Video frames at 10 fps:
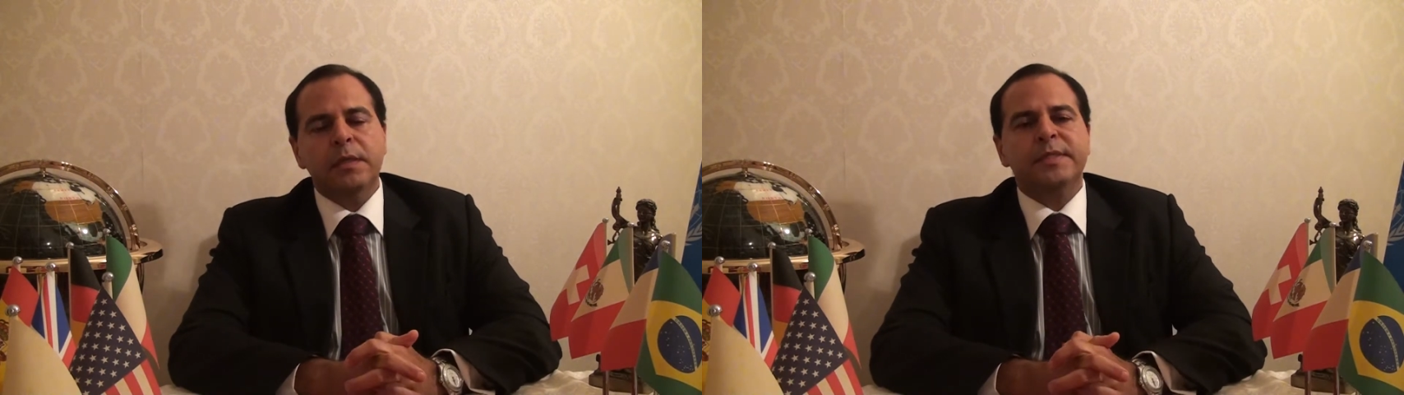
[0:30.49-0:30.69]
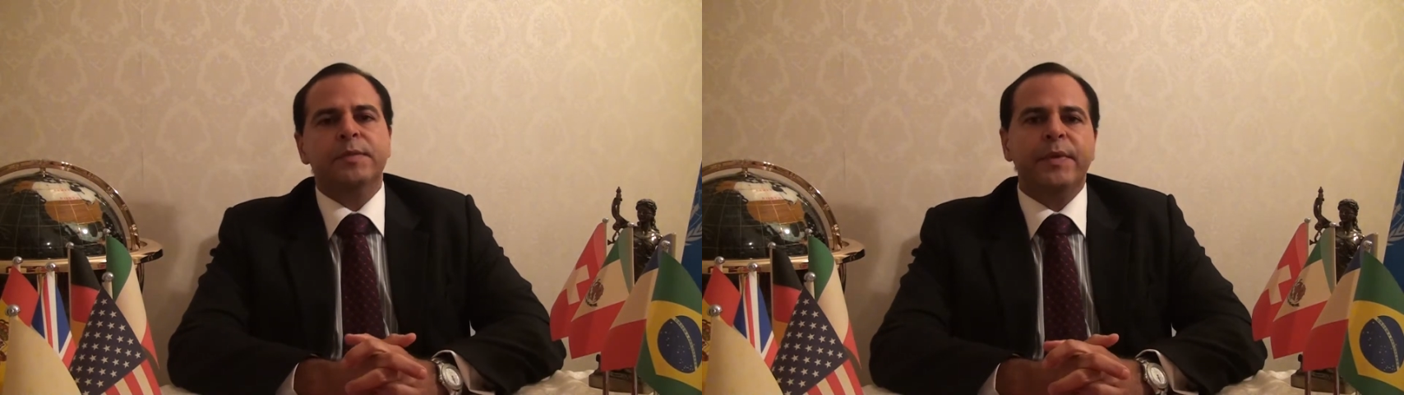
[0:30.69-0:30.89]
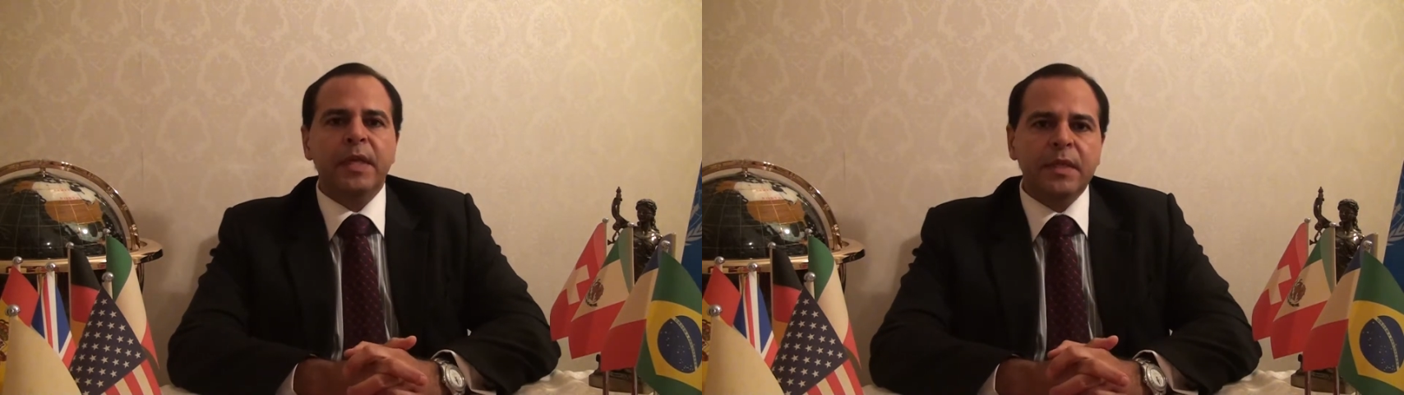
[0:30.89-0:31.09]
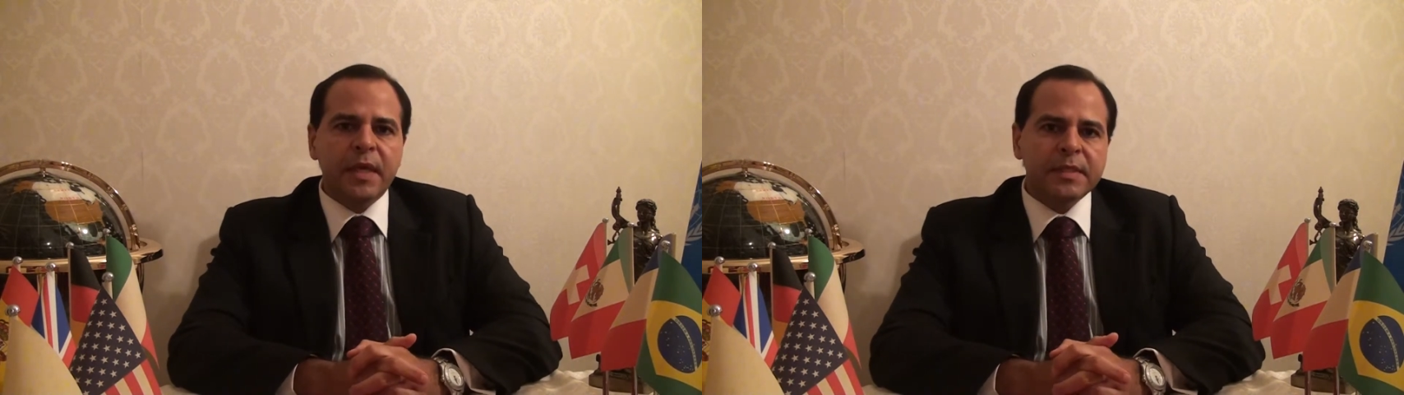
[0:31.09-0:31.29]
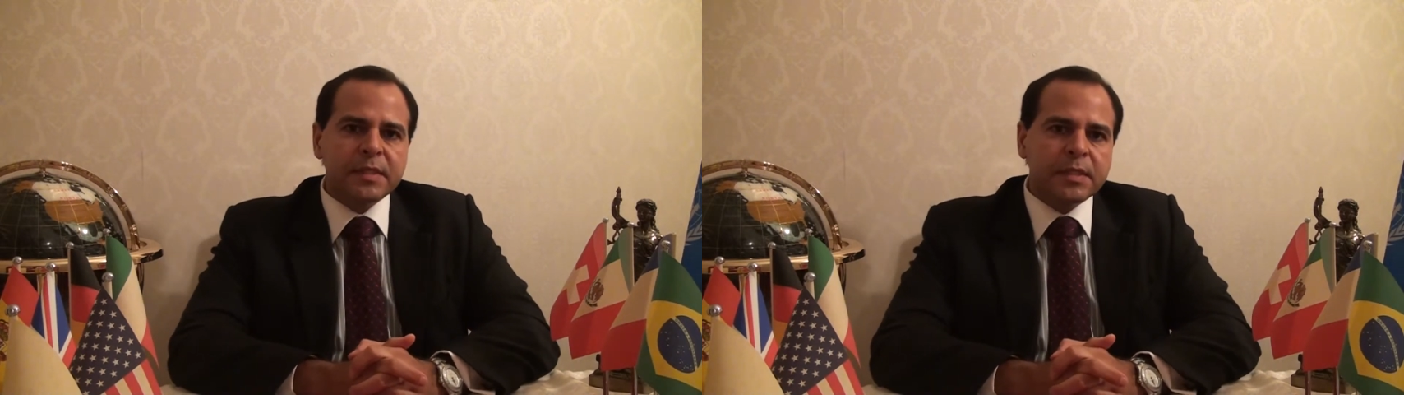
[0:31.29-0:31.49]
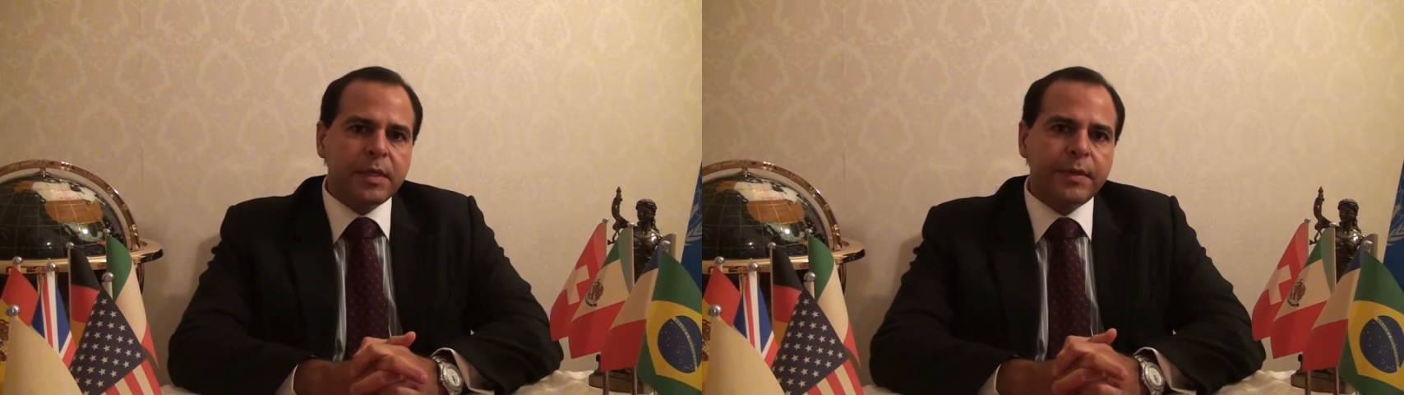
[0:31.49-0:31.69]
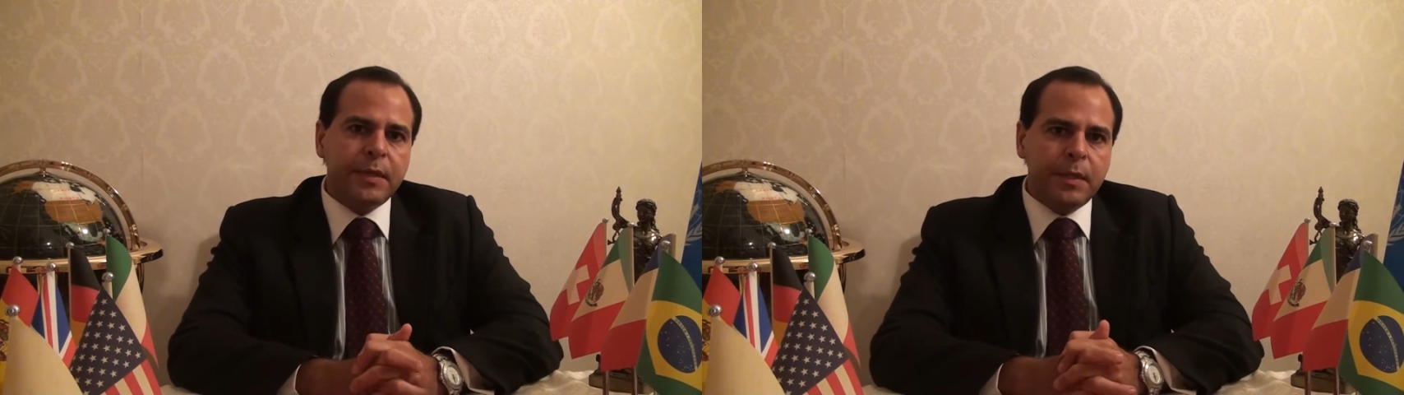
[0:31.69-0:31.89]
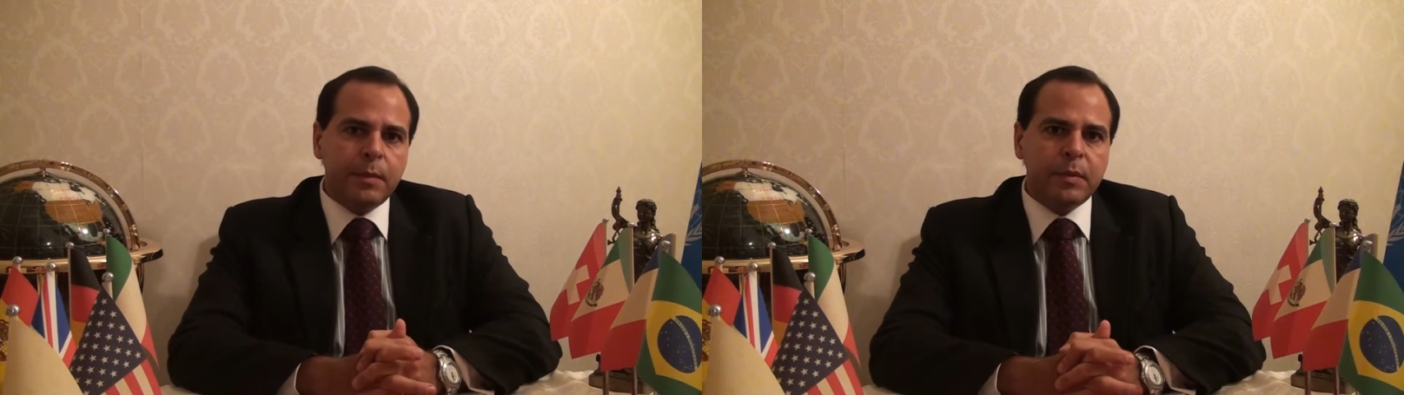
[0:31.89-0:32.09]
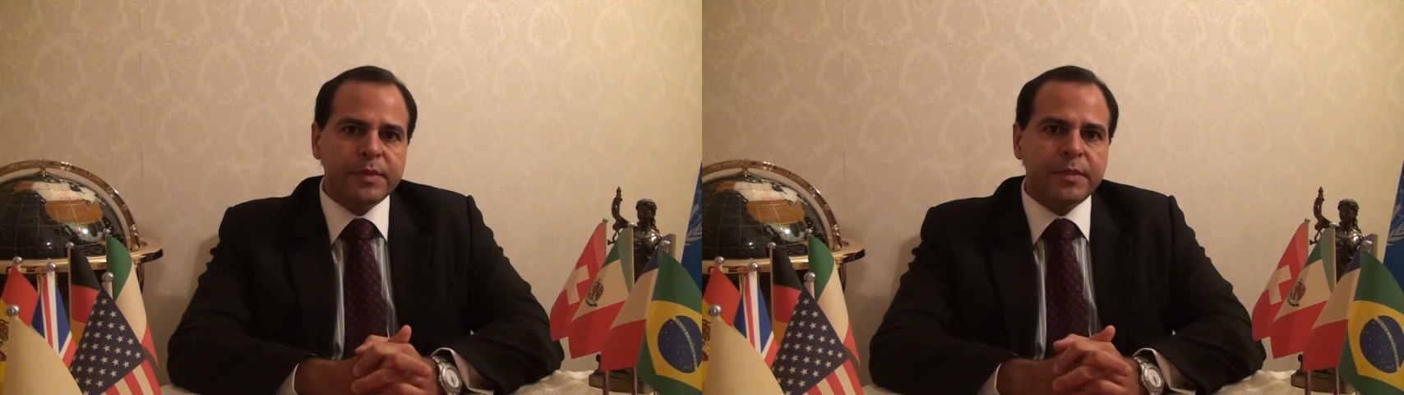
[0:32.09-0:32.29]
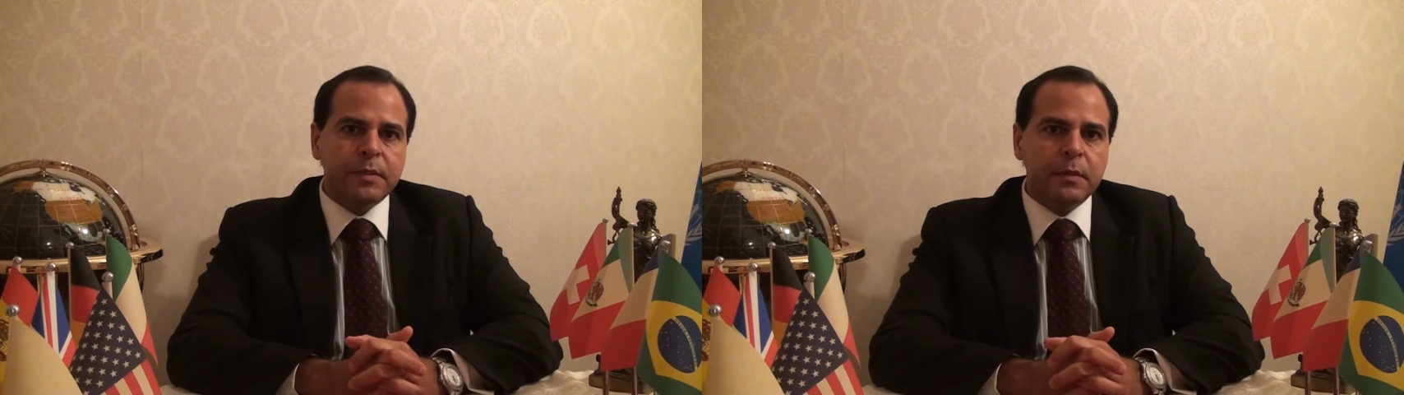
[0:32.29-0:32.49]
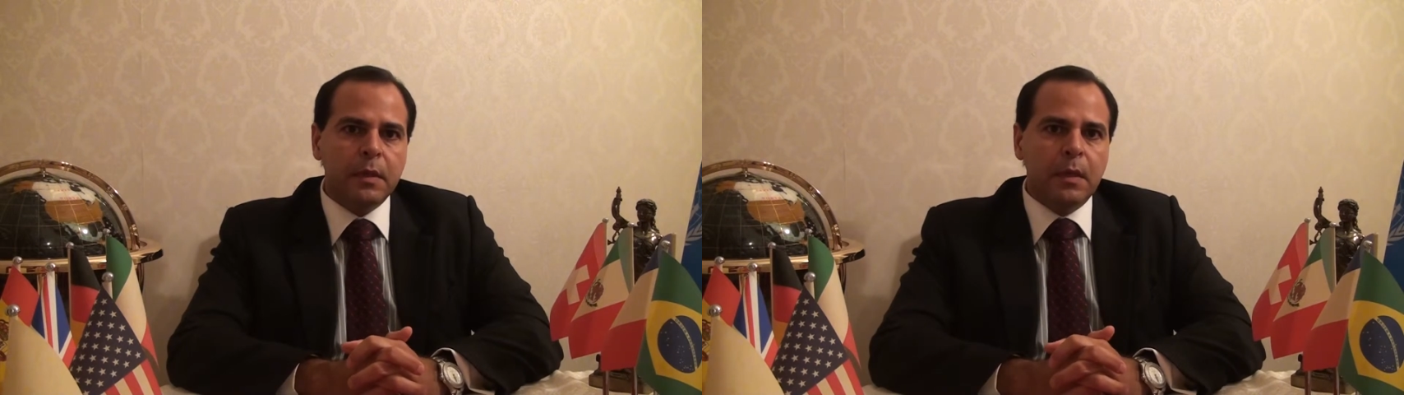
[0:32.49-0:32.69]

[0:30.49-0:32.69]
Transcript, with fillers: it's really necessary here in Brazil